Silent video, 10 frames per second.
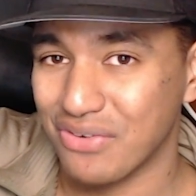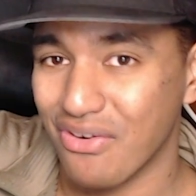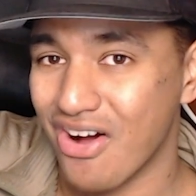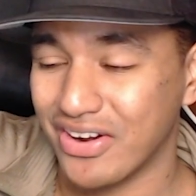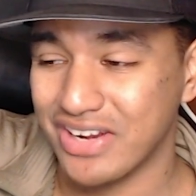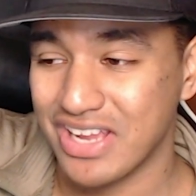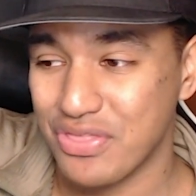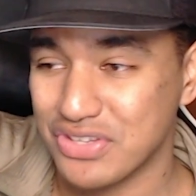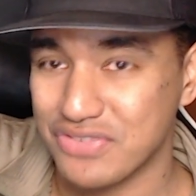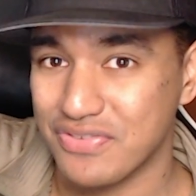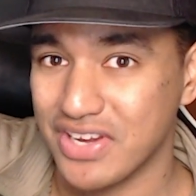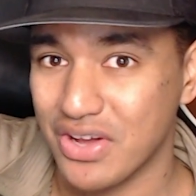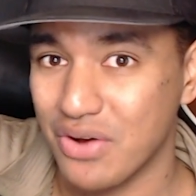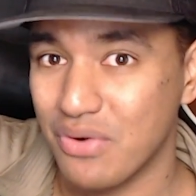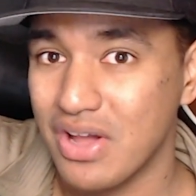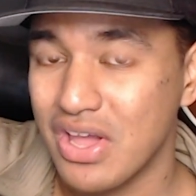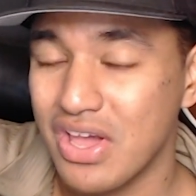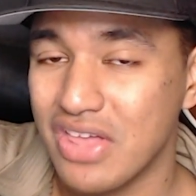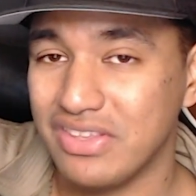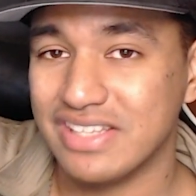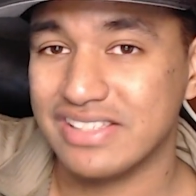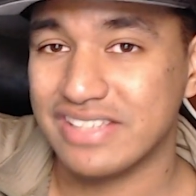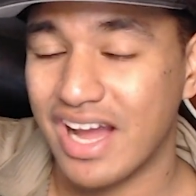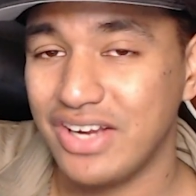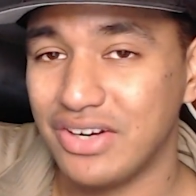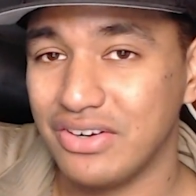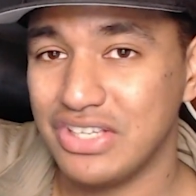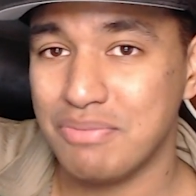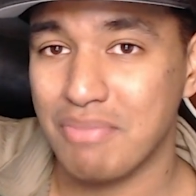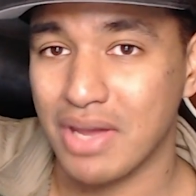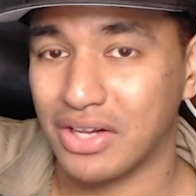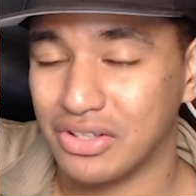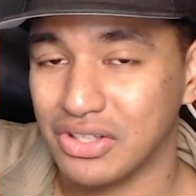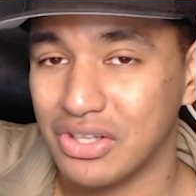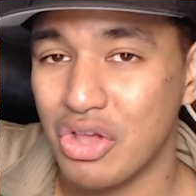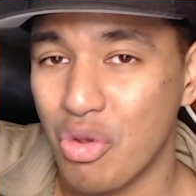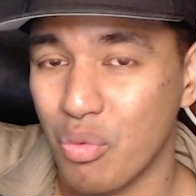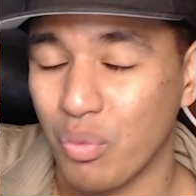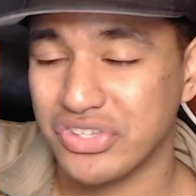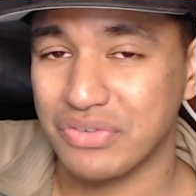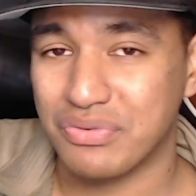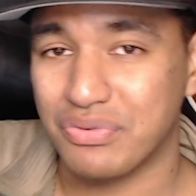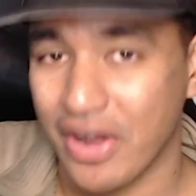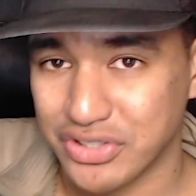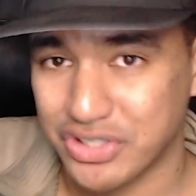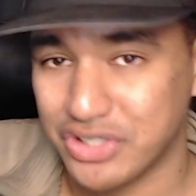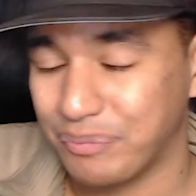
on in this video. The entire email was in French.